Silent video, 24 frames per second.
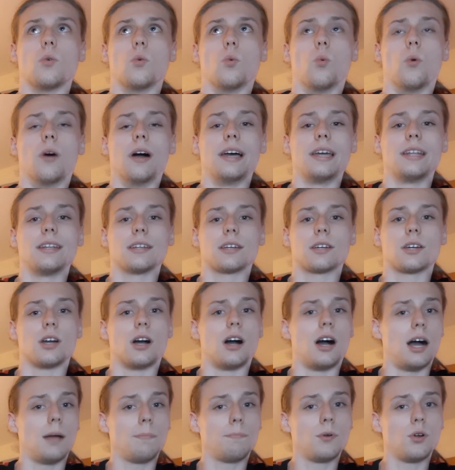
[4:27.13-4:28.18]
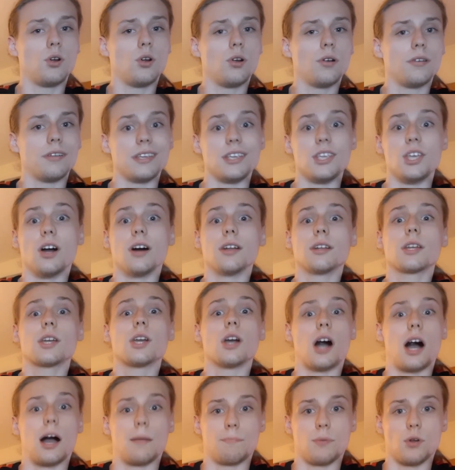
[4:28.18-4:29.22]
when Copper, young
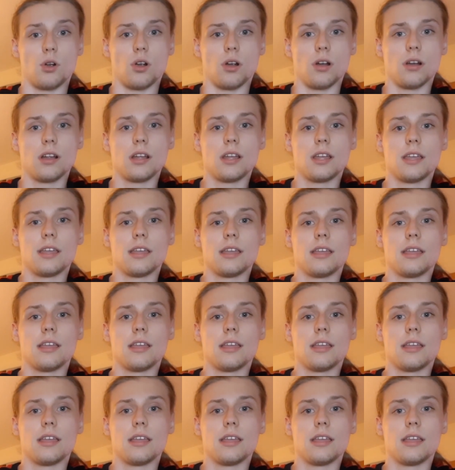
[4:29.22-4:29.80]
Copper,